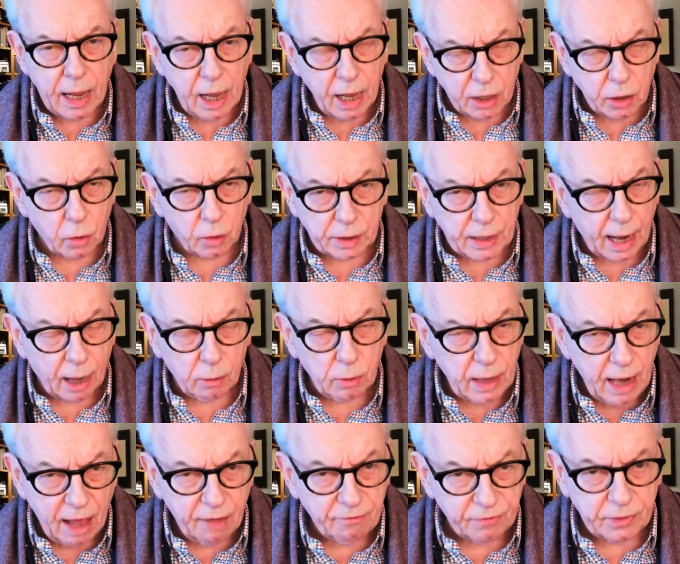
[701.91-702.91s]
you're now
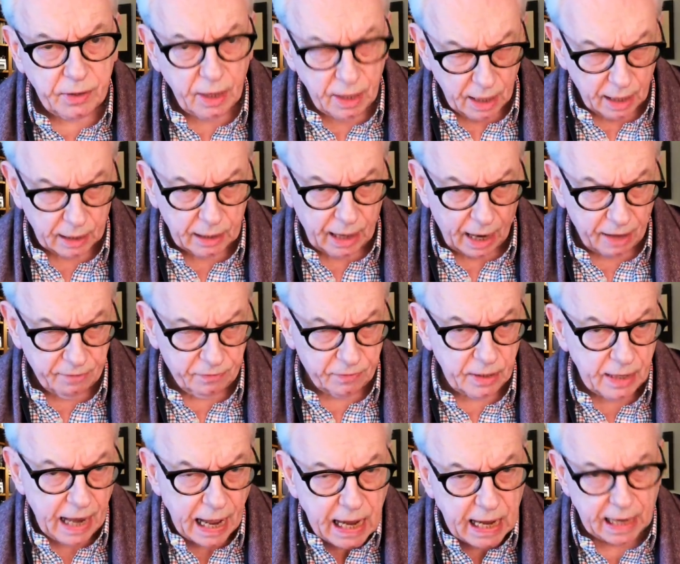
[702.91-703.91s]
left and left
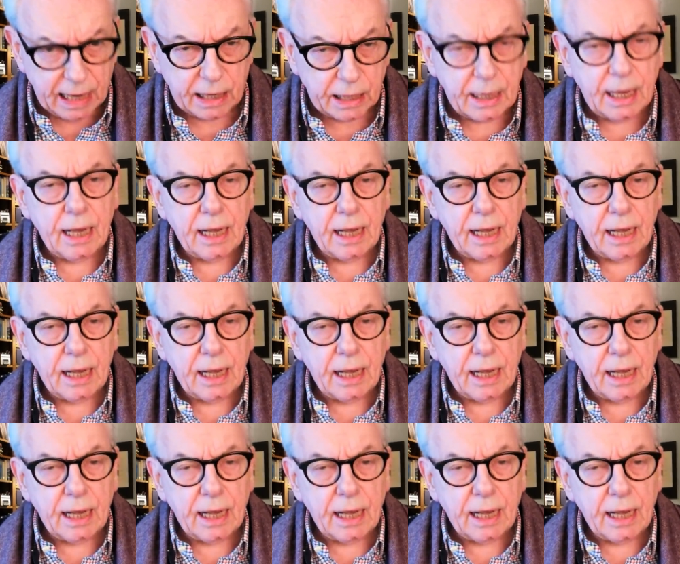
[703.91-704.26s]
naked,